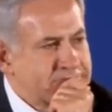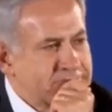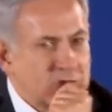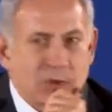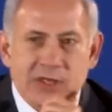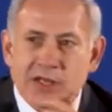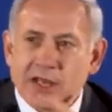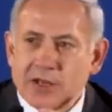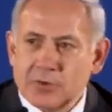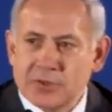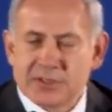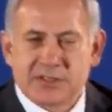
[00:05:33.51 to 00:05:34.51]
And one day
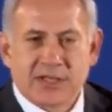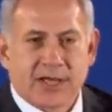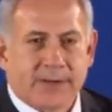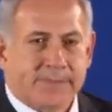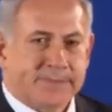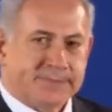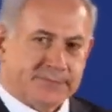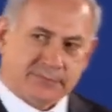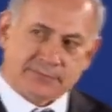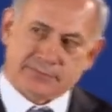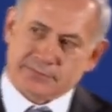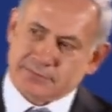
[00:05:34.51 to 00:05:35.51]
he was
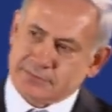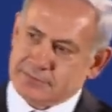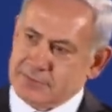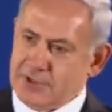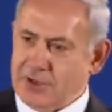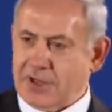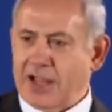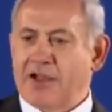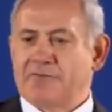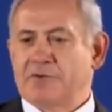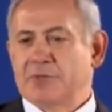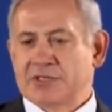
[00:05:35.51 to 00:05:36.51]
looking
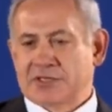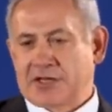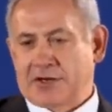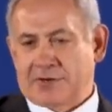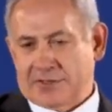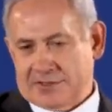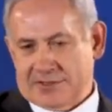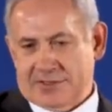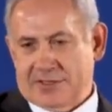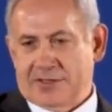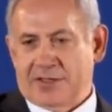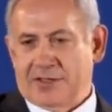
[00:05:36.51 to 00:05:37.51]
out from his terrace
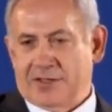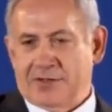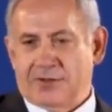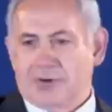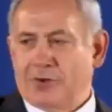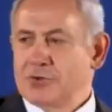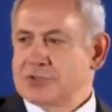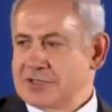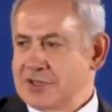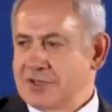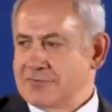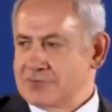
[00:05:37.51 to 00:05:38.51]
in the old
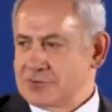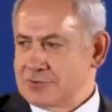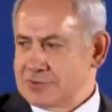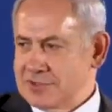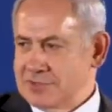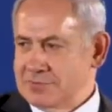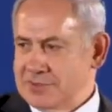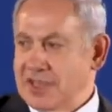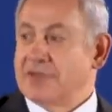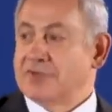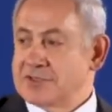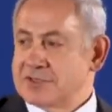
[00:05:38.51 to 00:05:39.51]
city of Jerusalem,
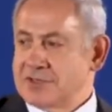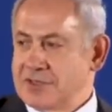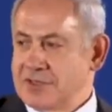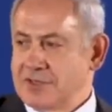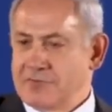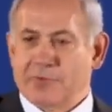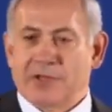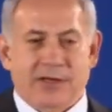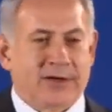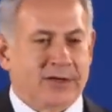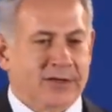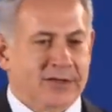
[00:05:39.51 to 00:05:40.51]
David's city. Have you been there?